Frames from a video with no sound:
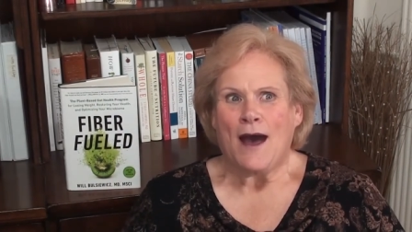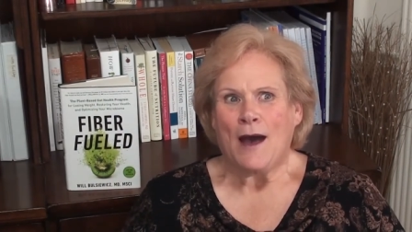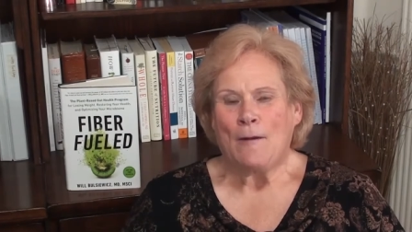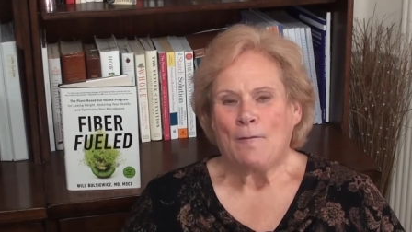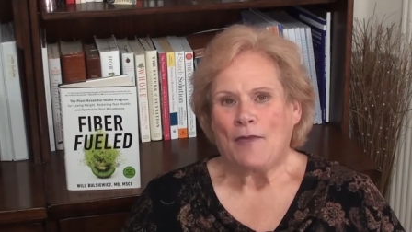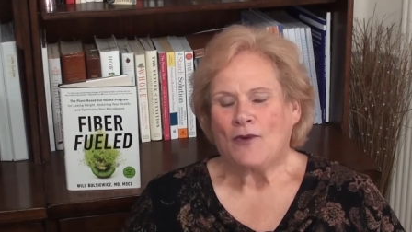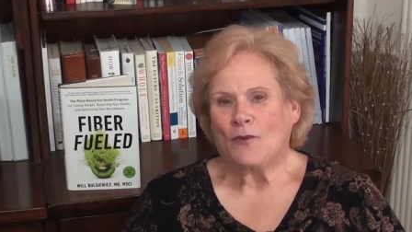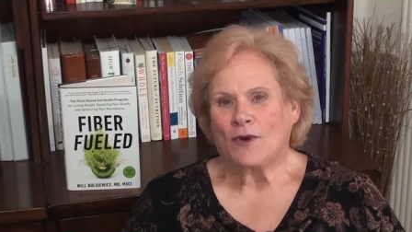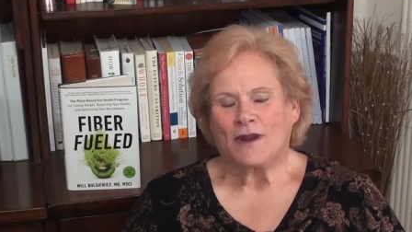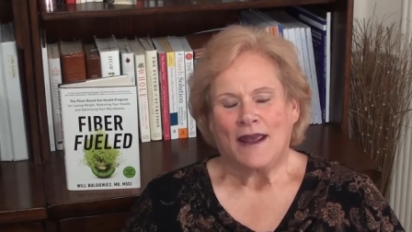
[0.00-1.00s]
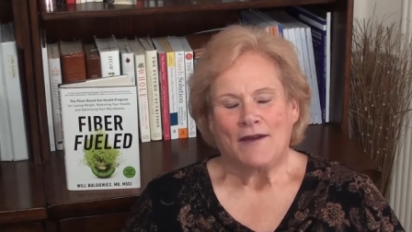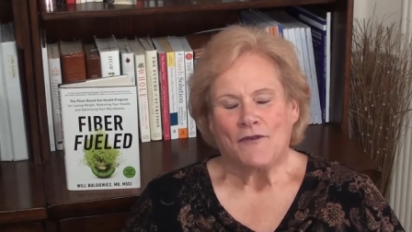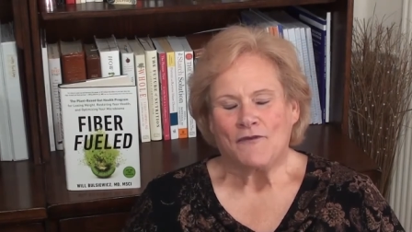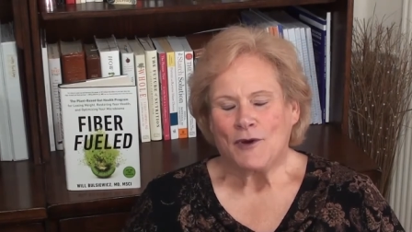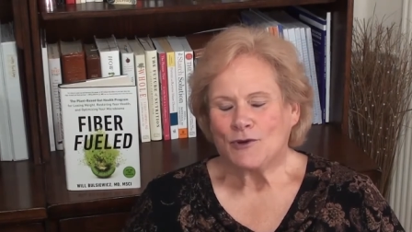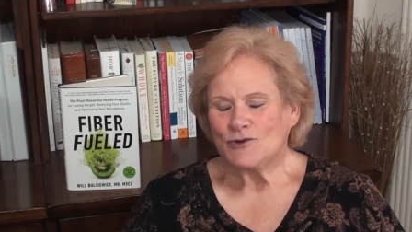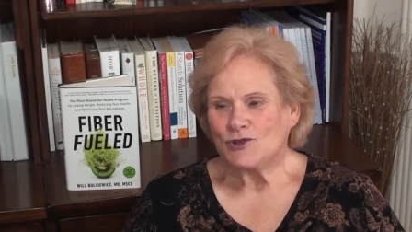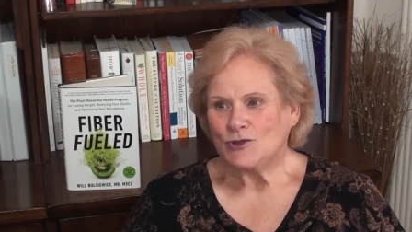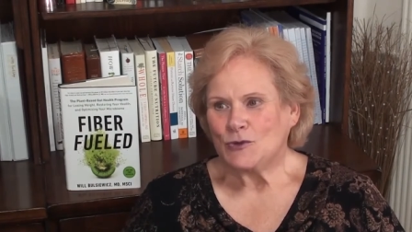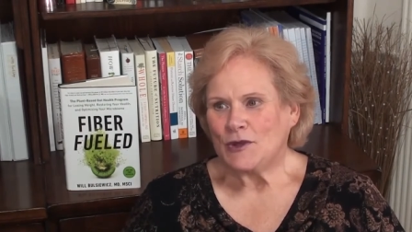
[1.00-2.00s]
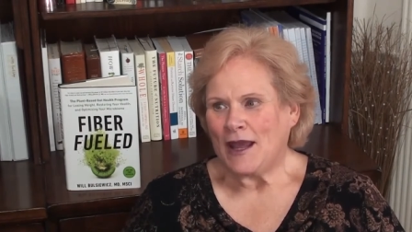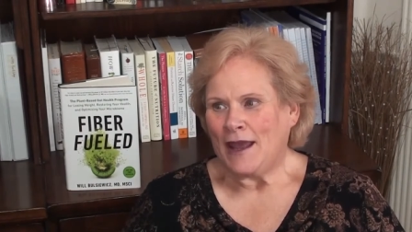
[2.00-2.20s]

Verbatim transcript: Um, we're going to have a photo shoot,